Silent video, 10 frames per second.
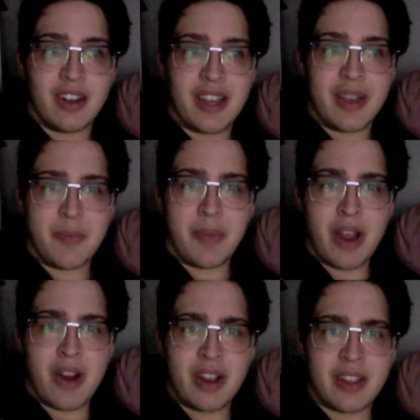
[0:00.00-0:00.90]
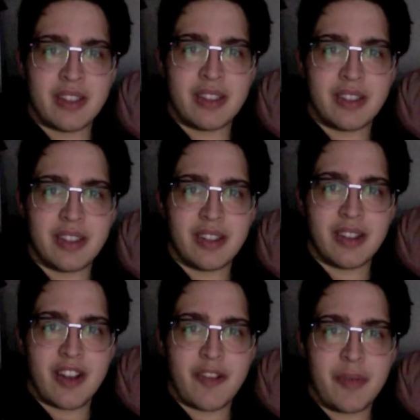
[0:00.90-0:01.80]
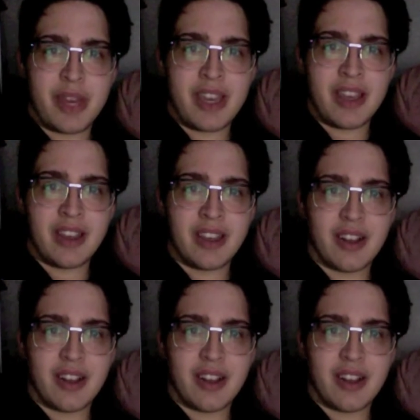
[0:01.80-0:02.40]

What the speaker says: embarrassed of being